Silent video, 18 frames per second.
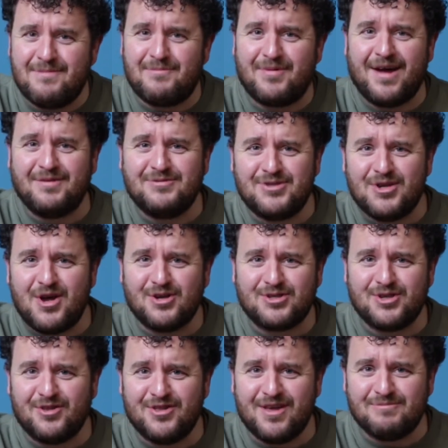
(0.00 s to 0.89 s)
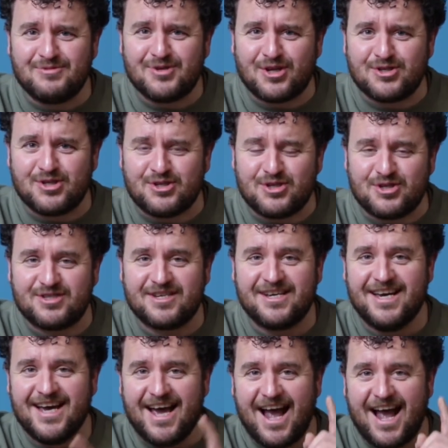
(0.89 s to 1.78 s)
brown sauce on them sausages.
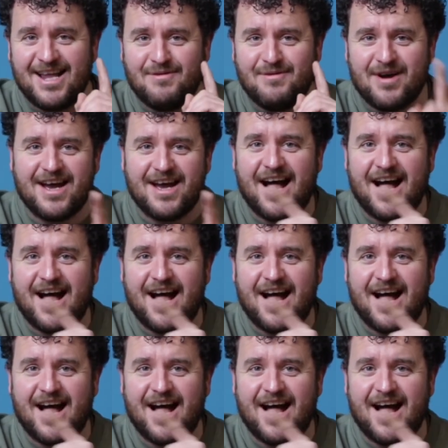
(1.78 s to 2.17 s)
Anyway,